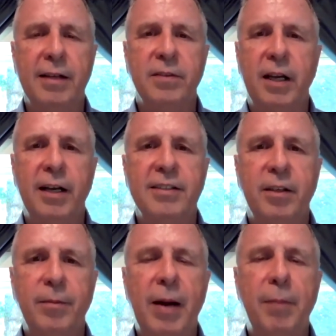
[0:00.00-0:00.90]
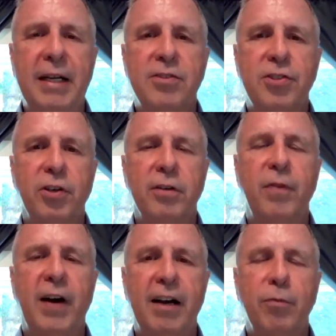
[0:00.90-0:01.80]
Is it isn't about being
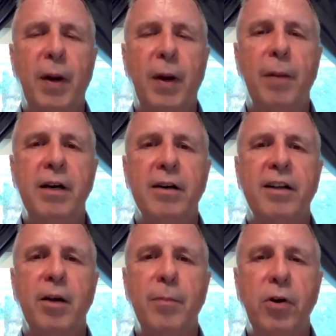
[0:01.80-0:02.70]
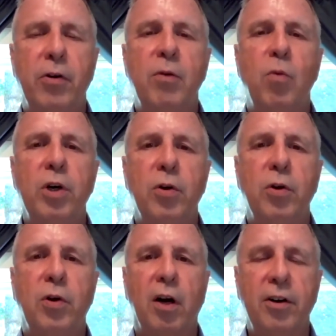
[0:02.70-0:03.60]
certified, it's about being in a community where
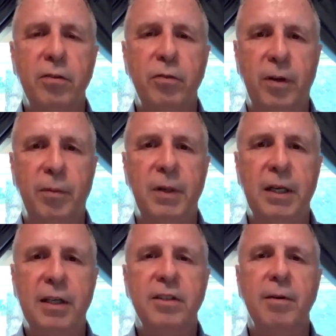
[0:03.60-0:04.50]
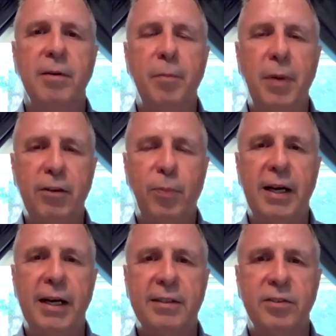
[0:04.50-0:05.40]
you can learn from some of the best
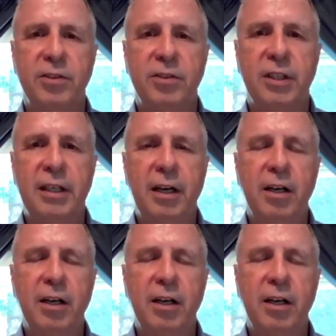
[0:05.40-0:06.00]
practices.